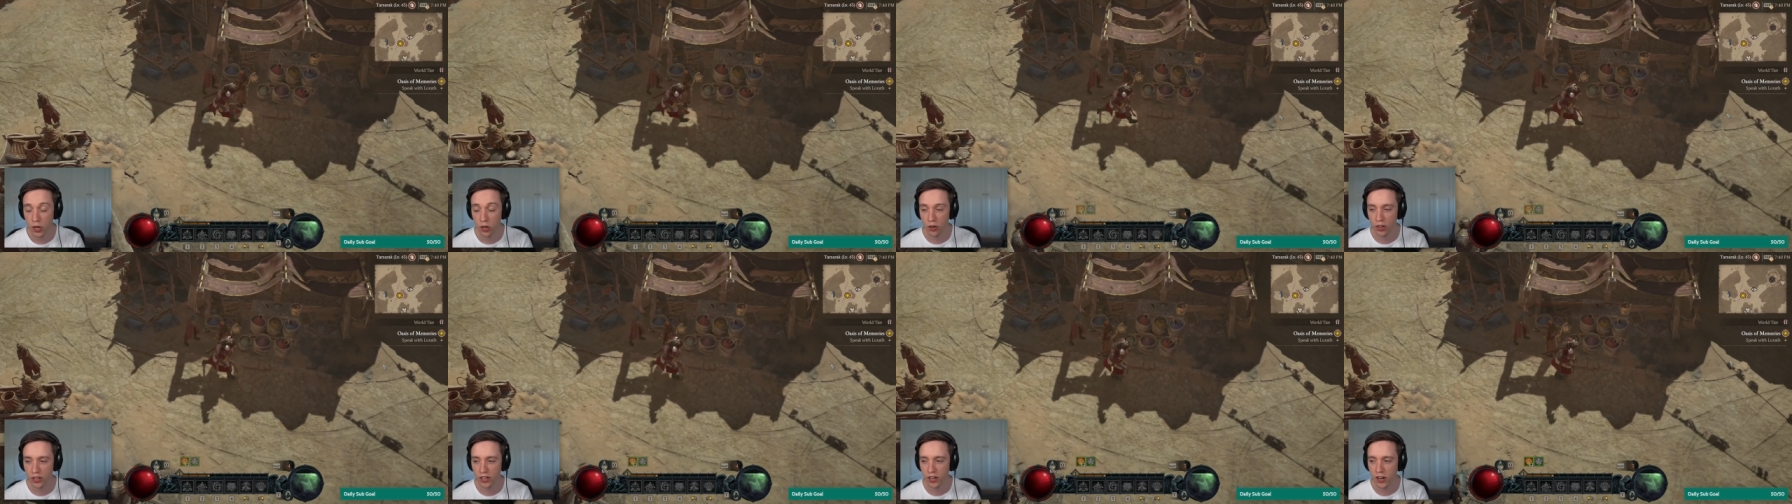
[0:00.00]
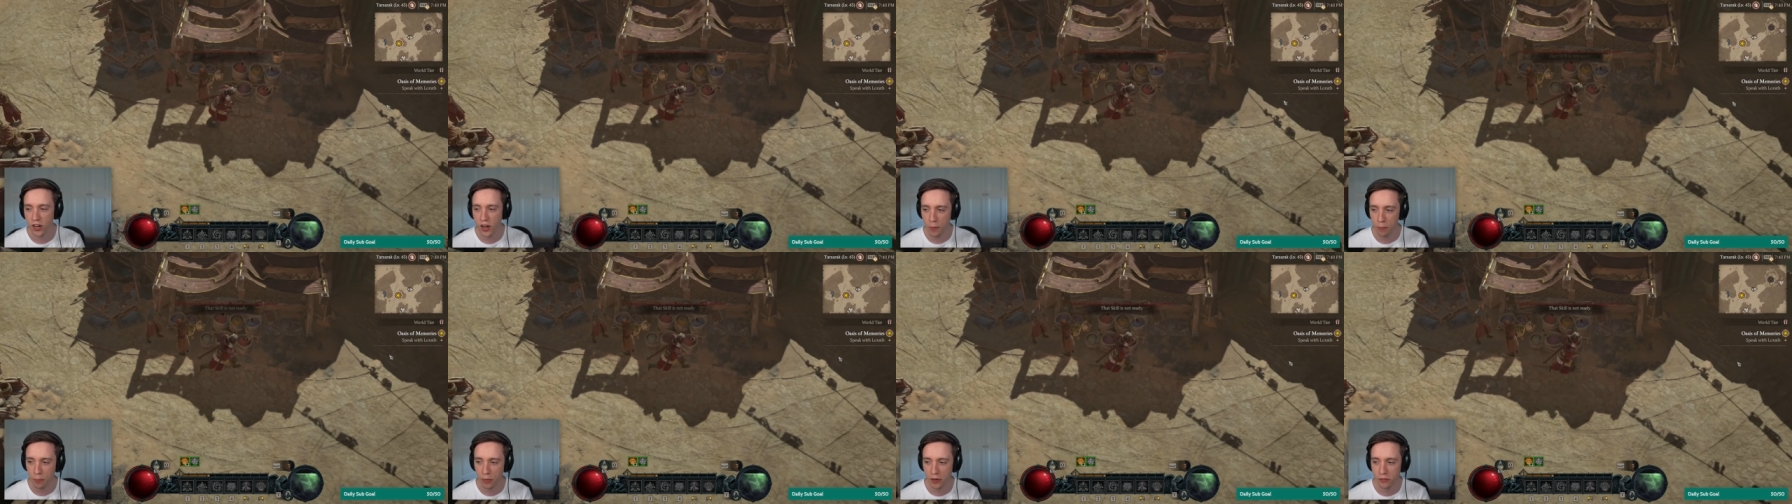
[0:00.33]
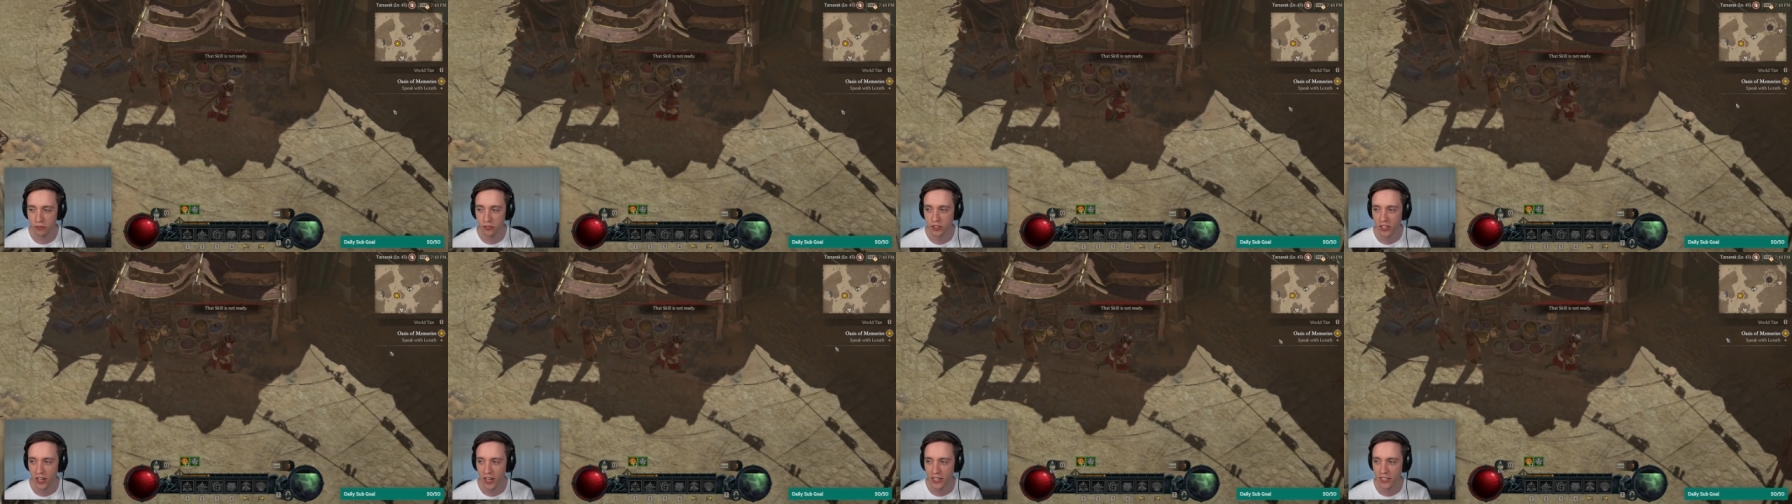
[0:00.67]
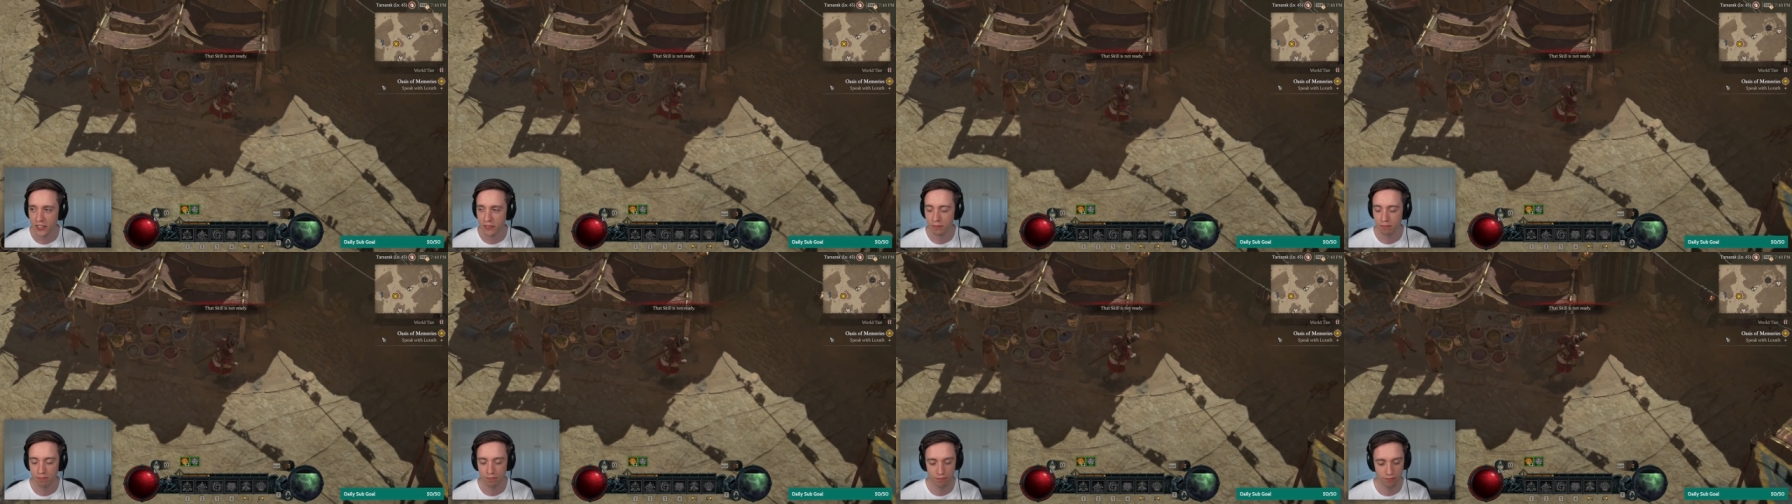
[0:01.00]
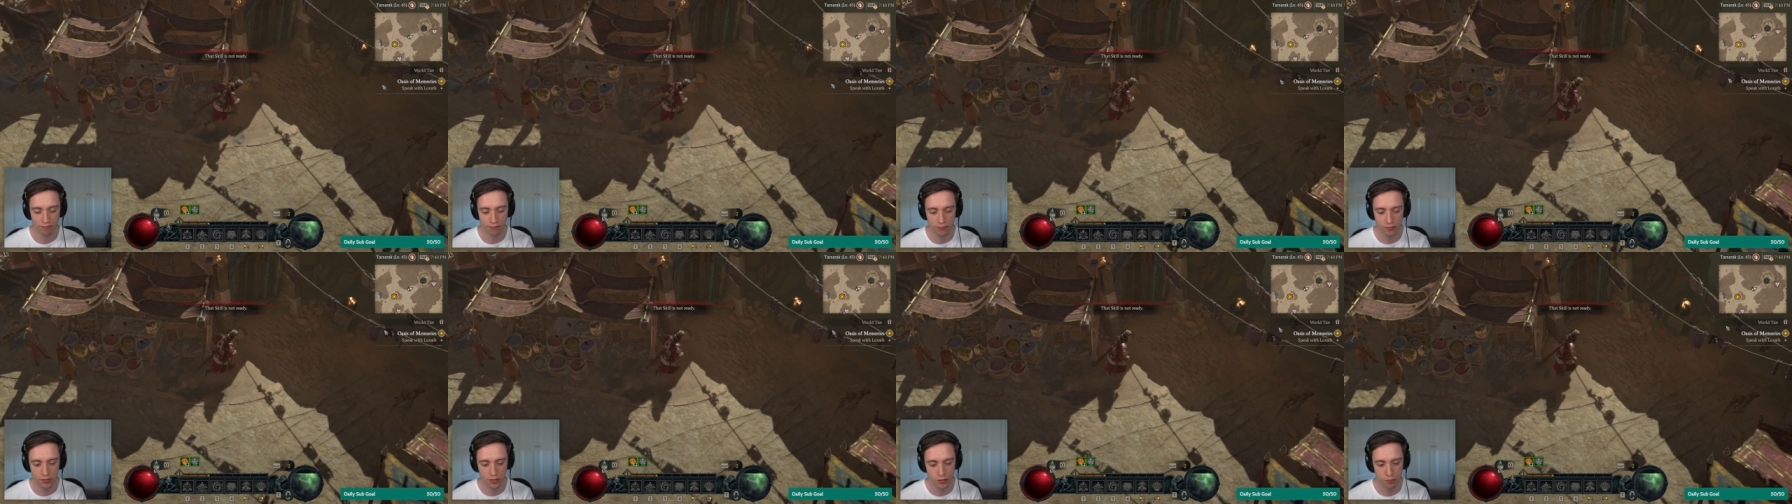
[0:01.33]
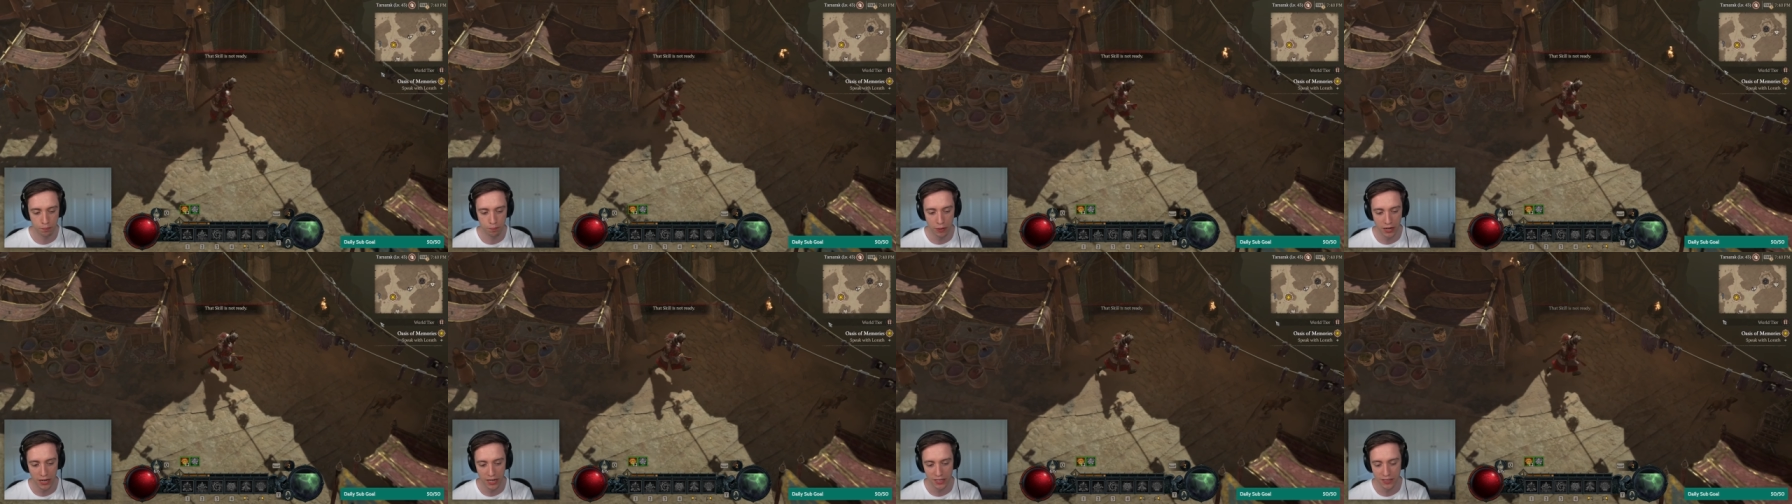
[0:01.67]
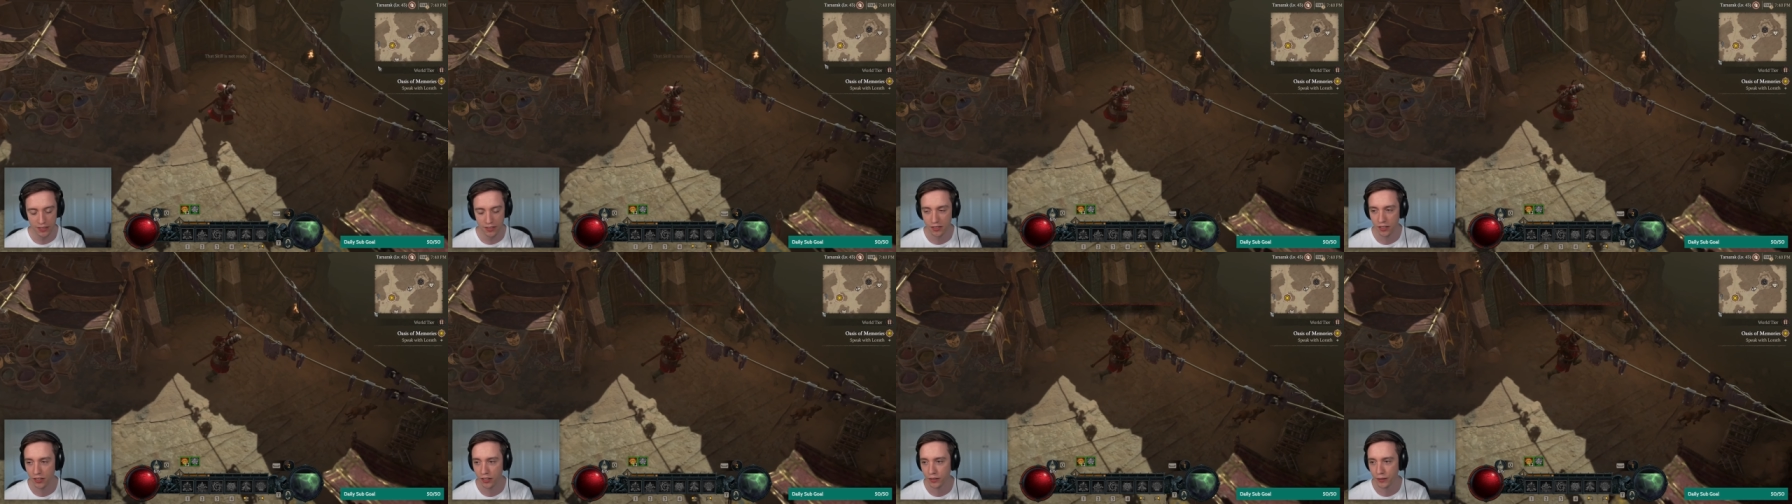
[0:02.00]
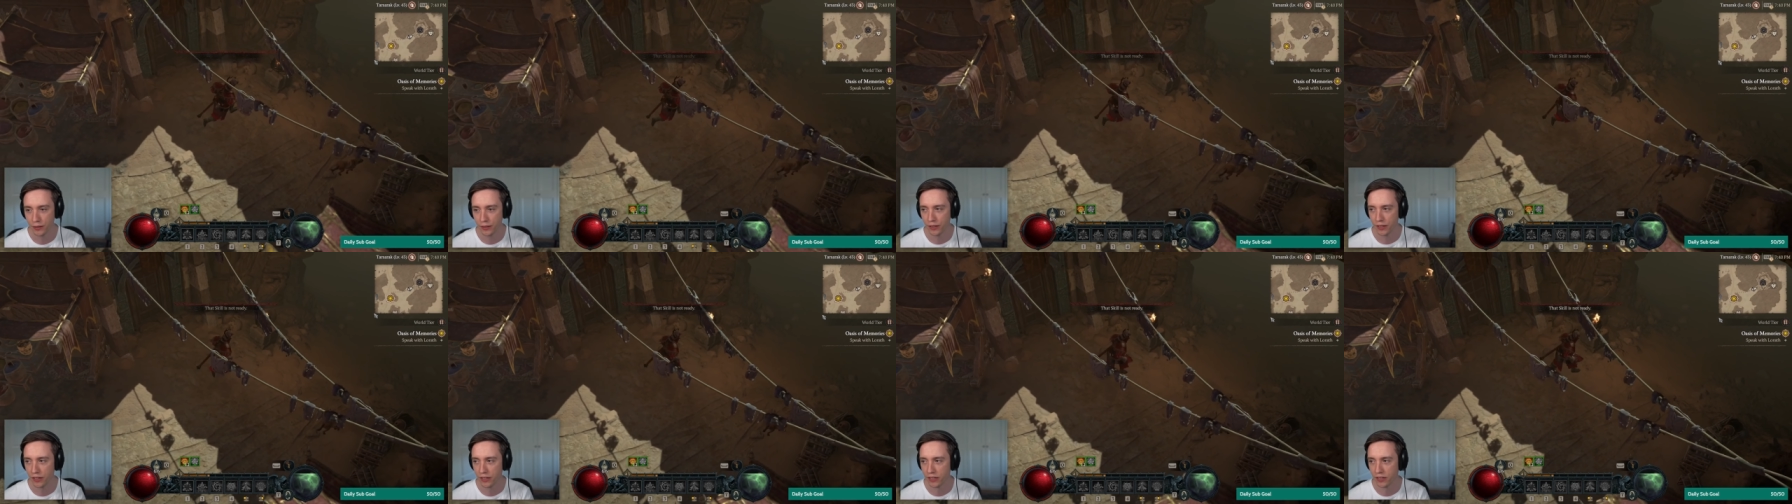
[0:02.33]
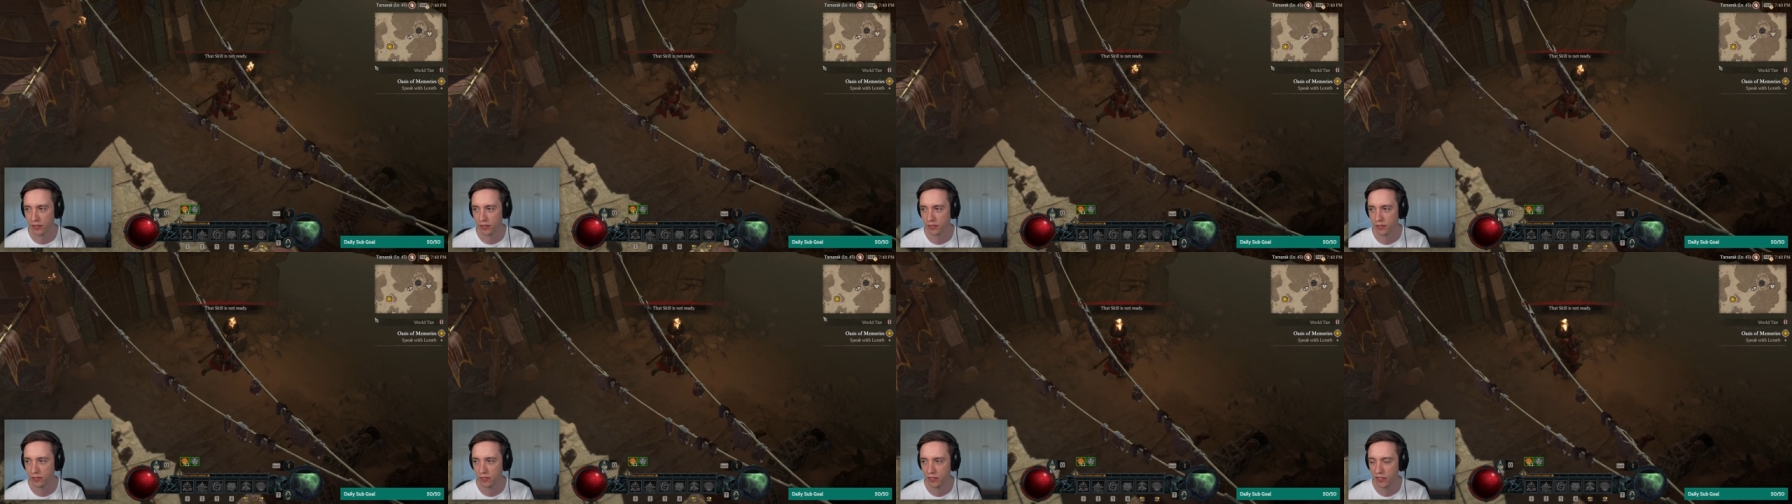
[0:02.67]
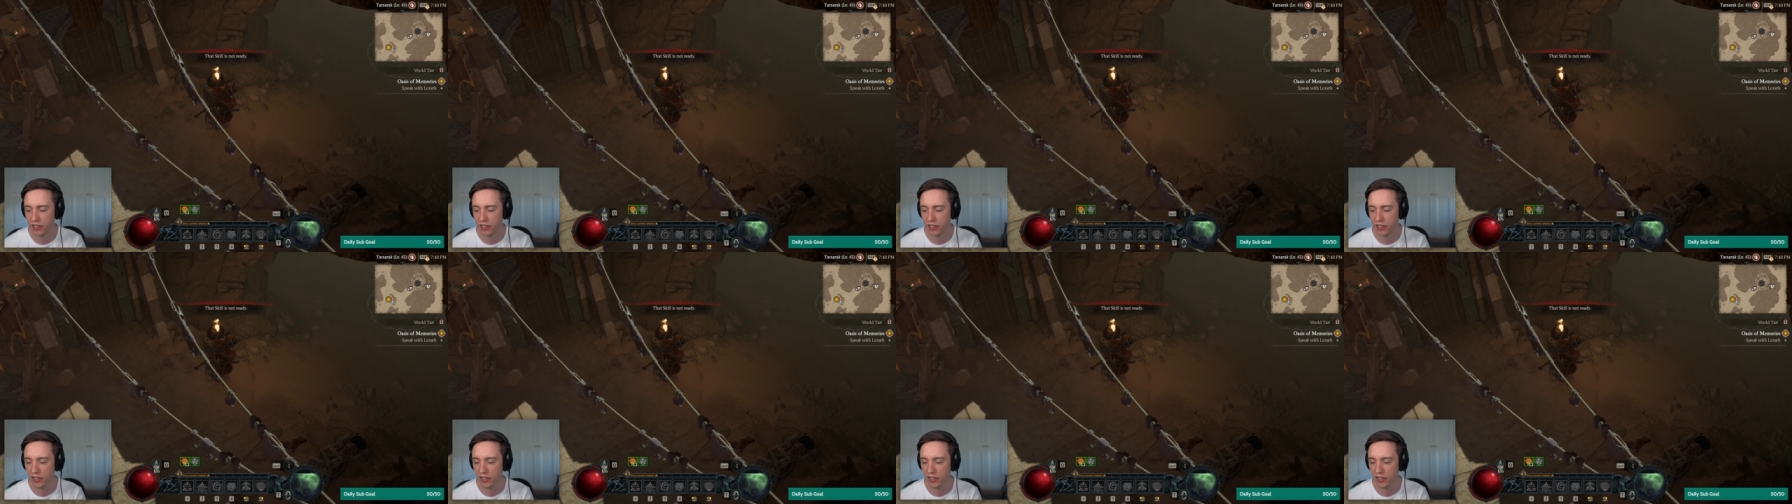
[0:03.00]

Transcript: only a couple of side paths here and there,